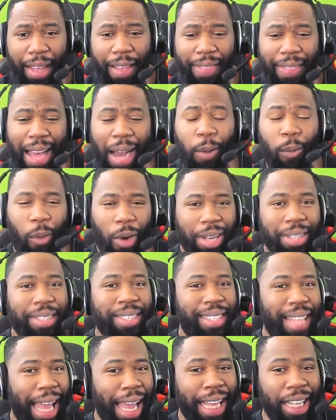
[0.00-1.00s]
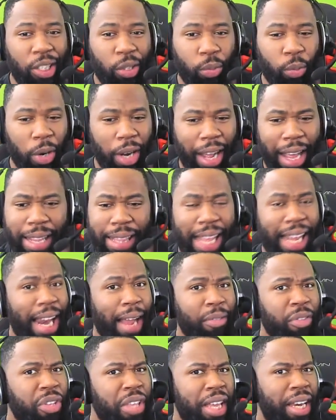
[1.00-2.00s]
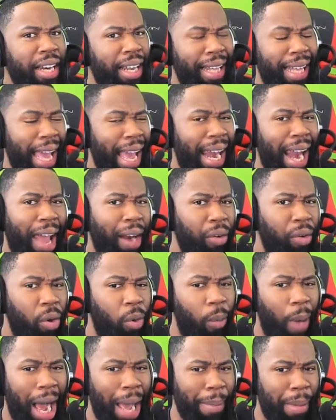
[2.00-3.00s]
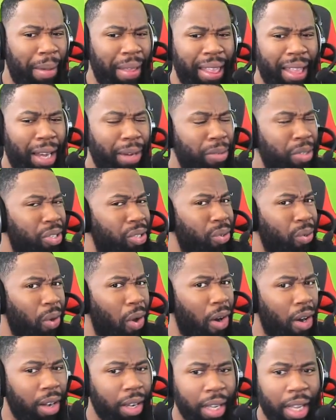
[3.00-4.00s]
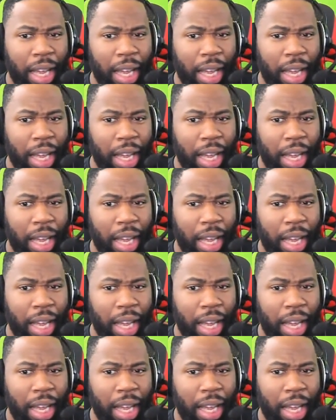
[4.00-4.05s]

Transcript: That one stage where, and they never did it again. I don't know why. Maybe they thought it was too long.